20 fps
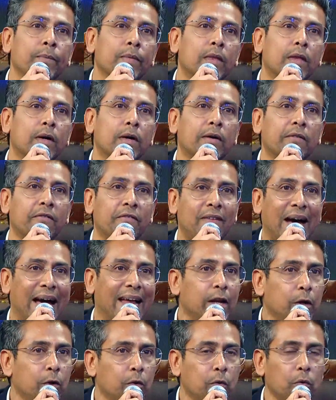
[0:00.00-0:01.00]
the
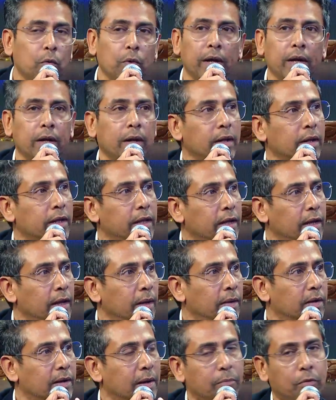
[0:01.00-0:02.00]
value in
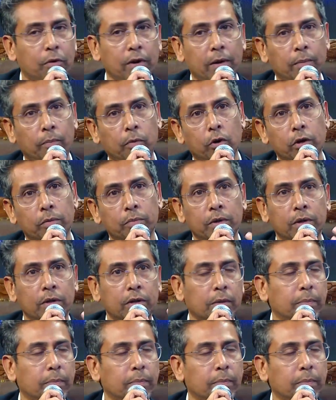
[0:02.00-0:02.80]
the temporary employment,